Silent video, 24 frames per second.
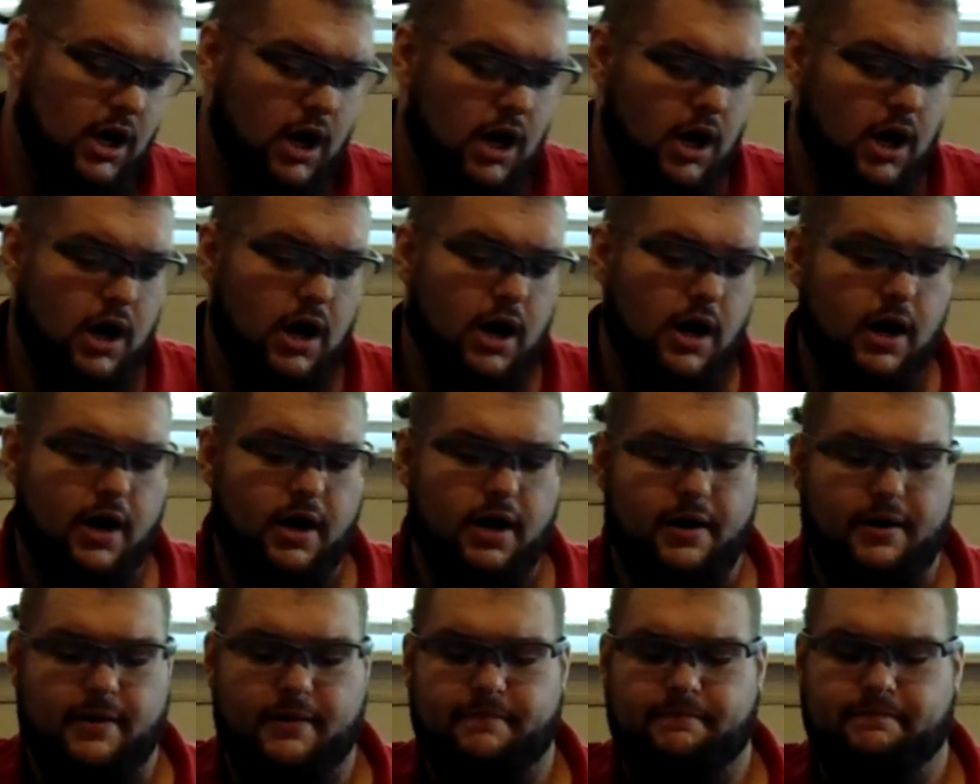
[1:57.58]

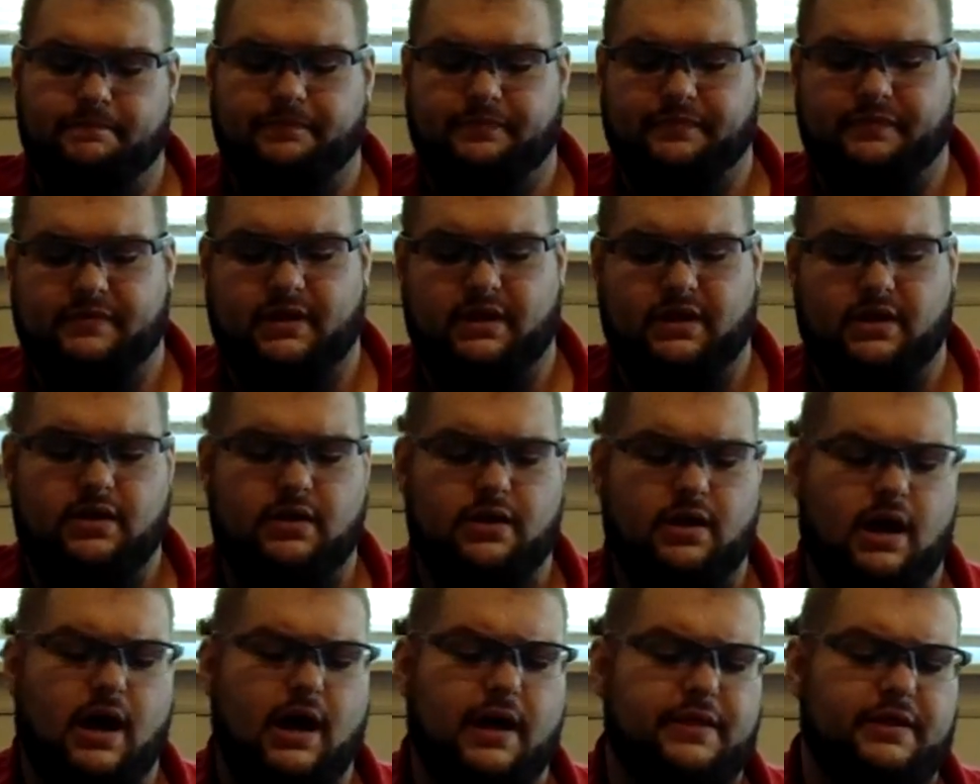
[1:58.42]
On
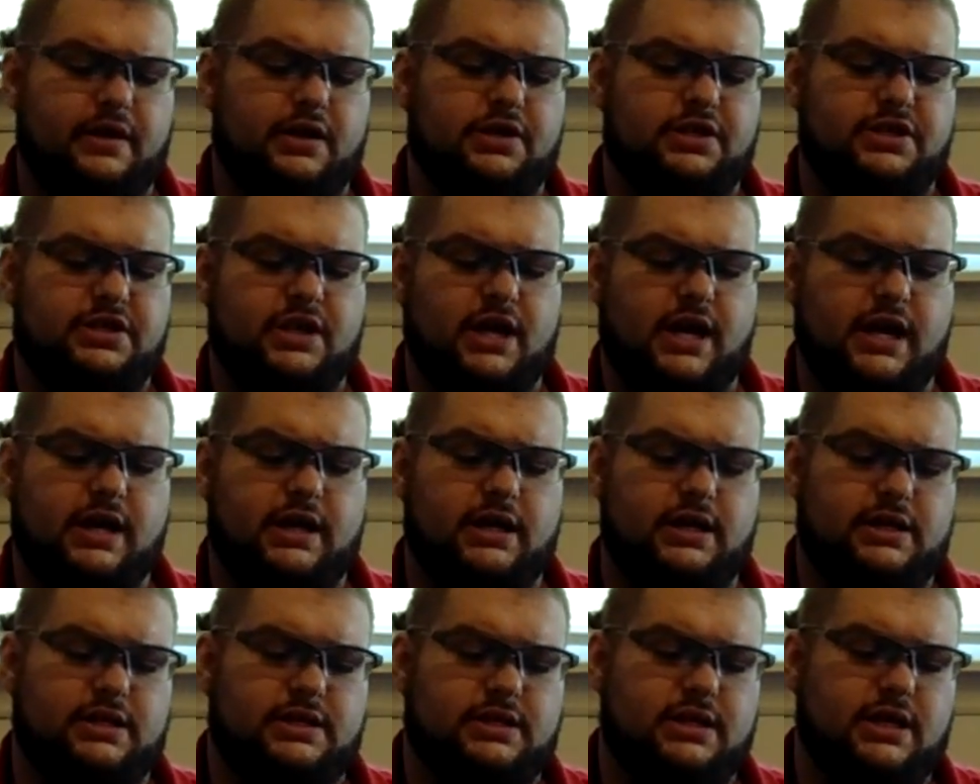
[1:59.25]
their
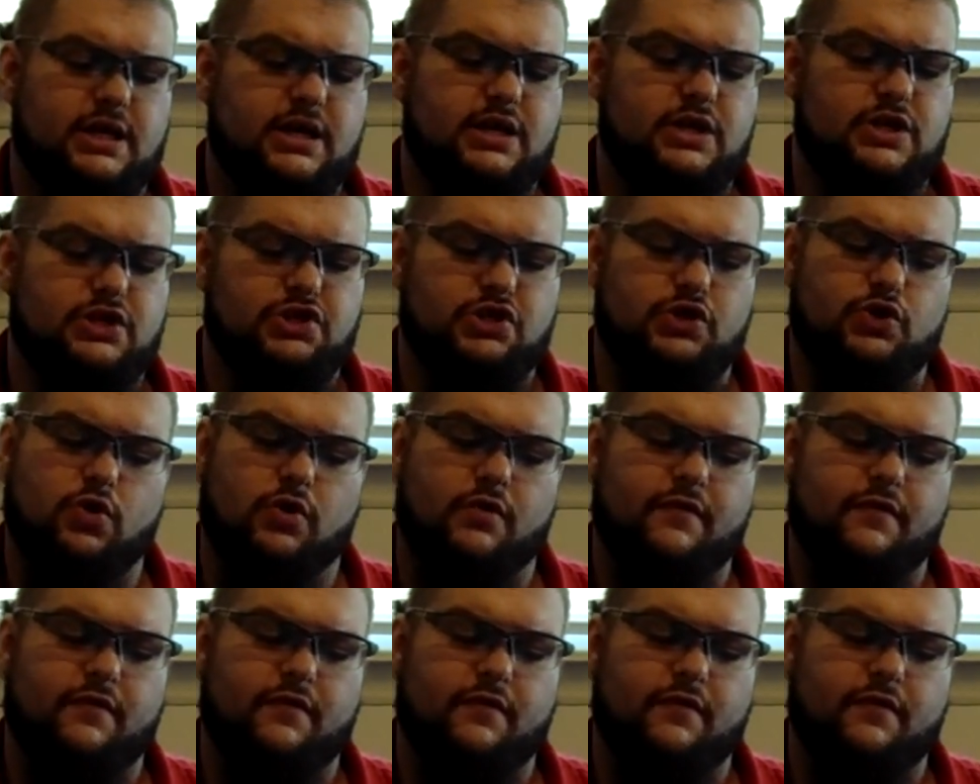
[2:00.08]
site it says,